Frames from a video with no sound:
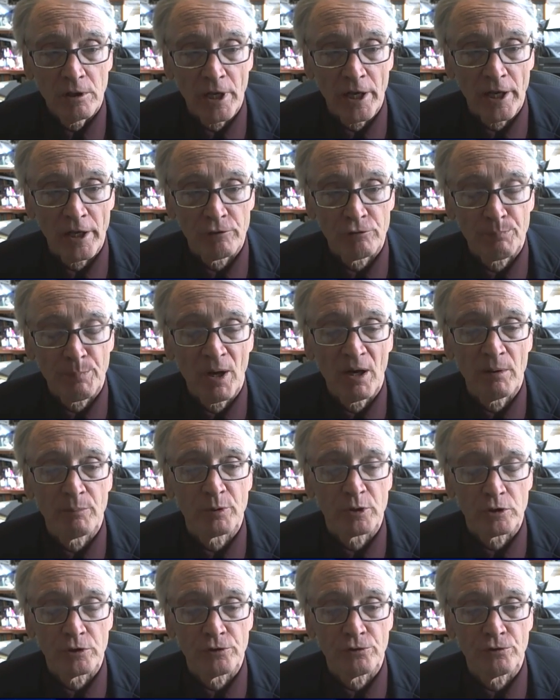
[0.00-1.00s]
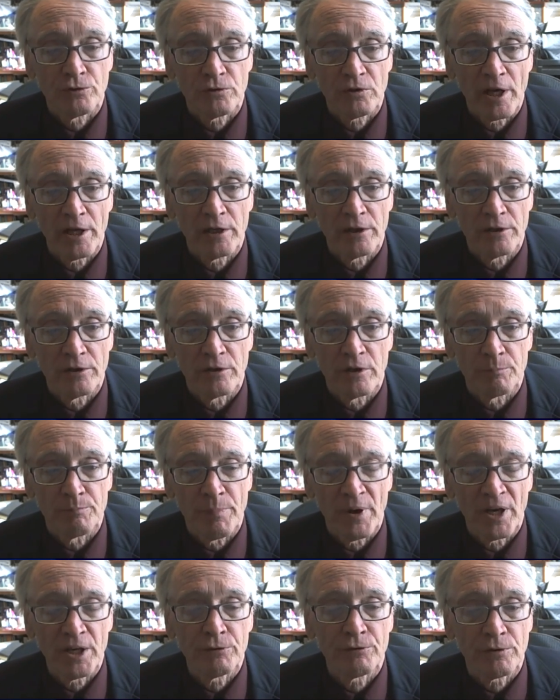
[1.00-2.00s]
has publicly stated
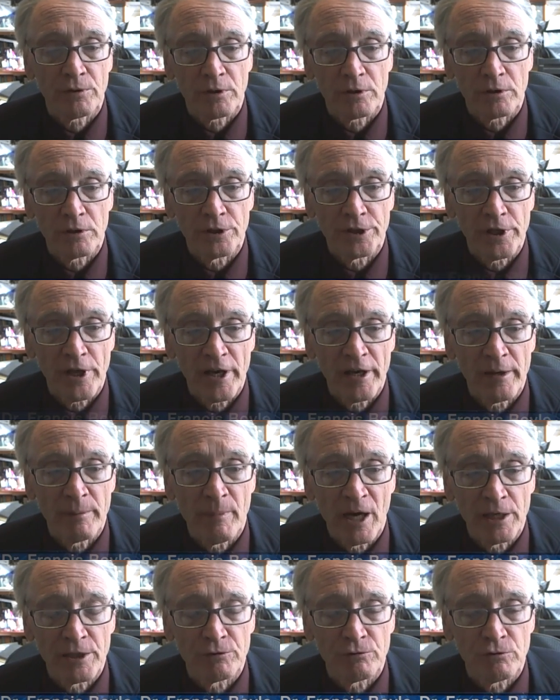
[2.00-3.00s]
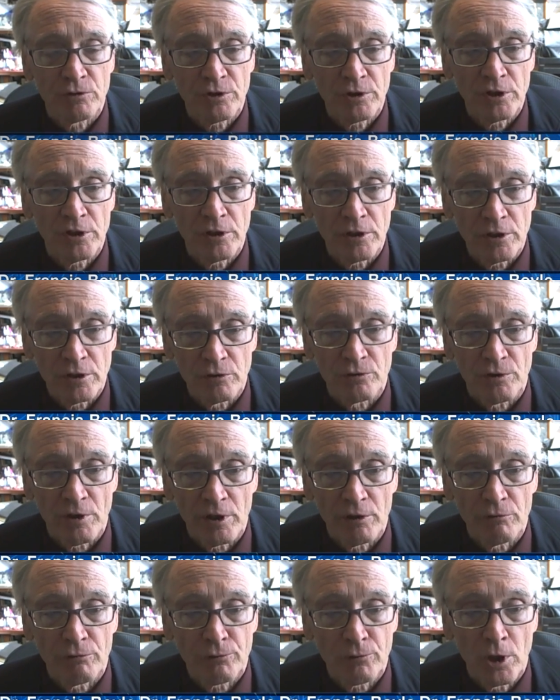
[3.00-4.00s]
that basically MIT is
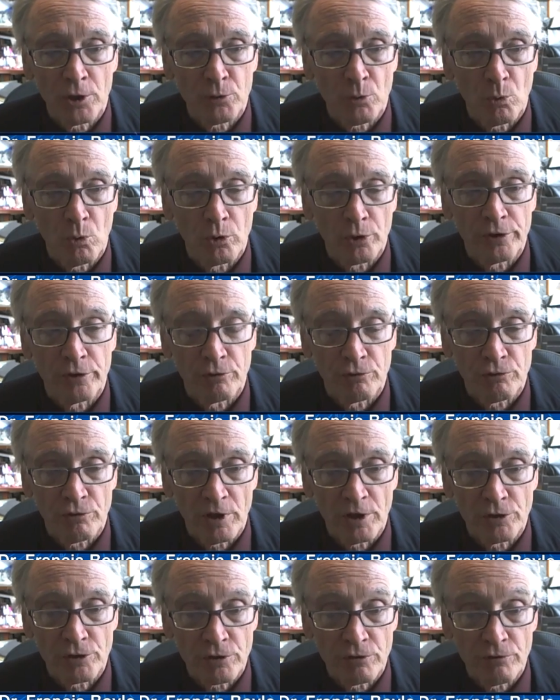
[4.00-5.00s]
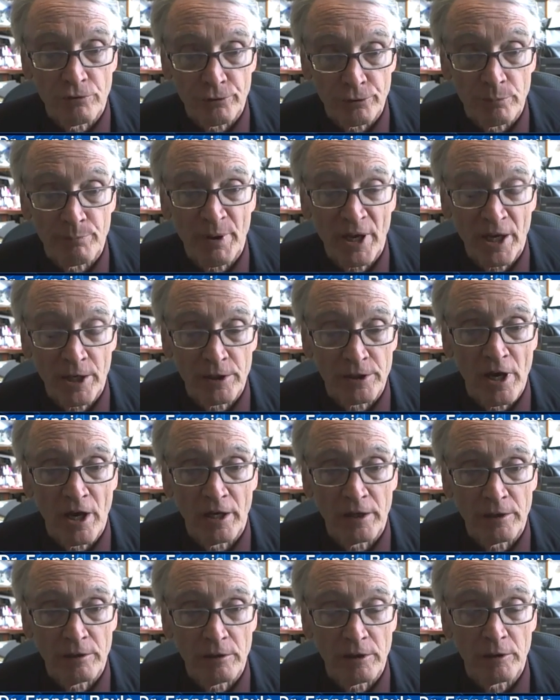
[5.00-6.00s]
a front organization for the
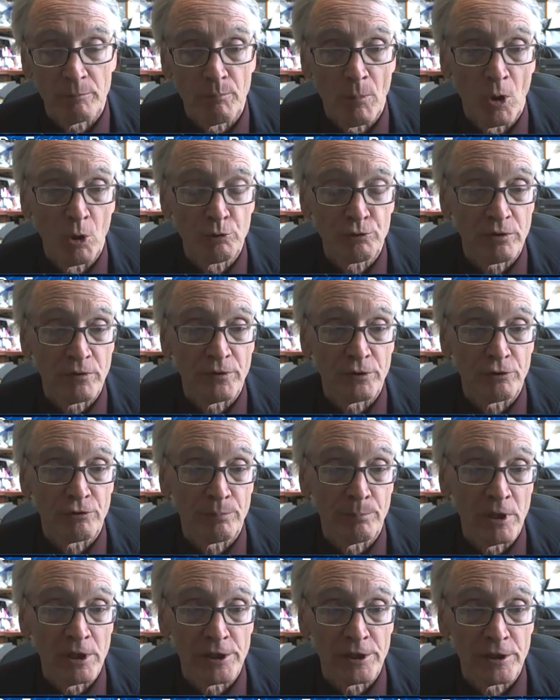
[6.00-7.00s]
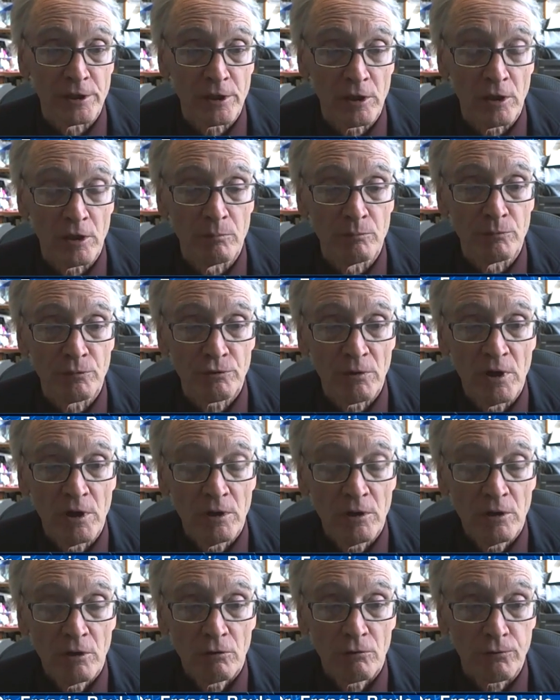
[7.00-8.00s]
Pentagon, and most of its money comes
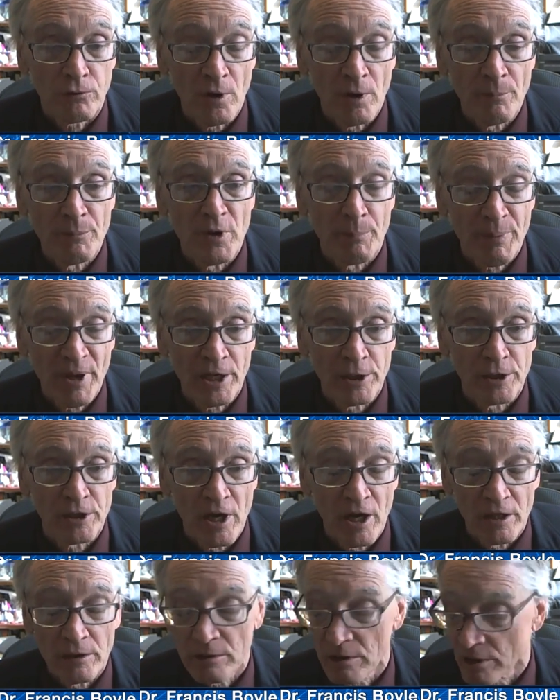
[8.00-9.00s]
from the Pentagon.